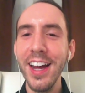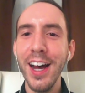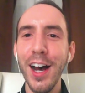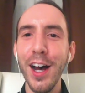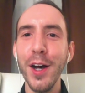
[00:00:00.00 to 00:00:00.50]

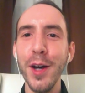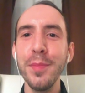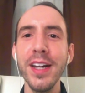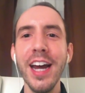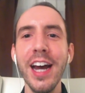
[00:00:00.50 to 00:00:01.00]

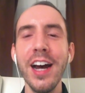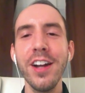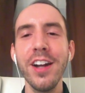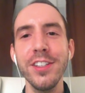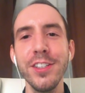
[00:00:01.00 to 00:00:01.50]
But now
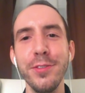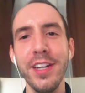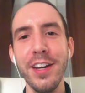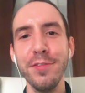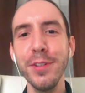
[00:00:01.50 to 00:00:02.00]
not only do we
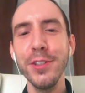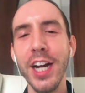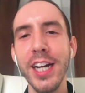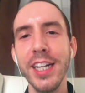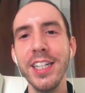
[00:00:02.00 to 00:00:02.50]
have mood
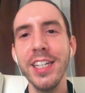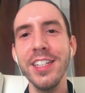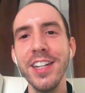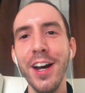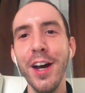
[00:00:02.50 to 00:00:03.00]
tracking,